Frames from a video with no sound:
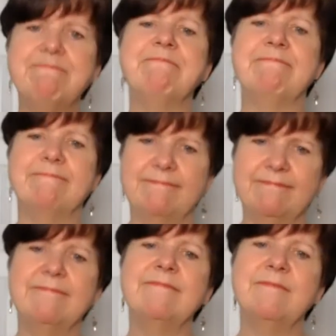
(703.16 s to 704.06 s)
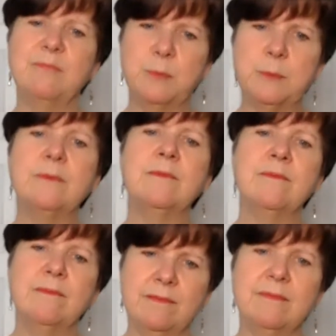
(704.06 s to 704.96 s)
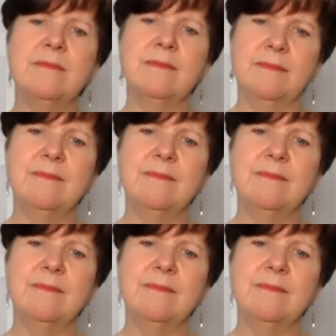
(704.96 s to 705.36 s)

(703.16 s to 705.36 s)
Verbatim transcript: And because my fairy